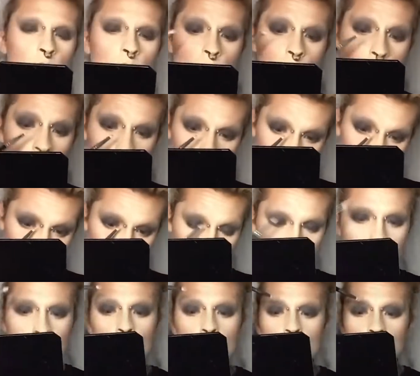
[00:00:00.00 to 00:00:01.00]
So you want
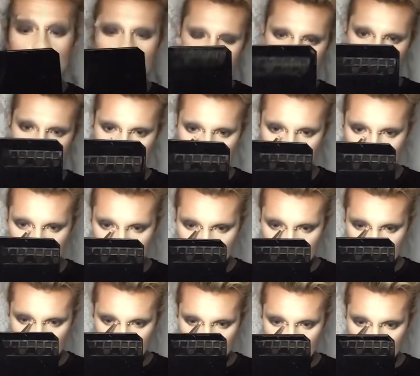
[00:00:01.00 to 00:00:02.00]
to grab yourself some
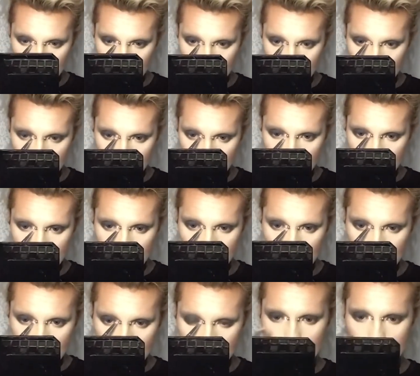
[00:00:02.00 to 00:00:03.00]
white
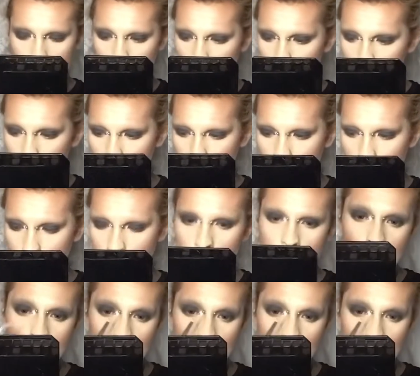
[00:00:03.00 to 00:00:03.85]
eyeshadow and put it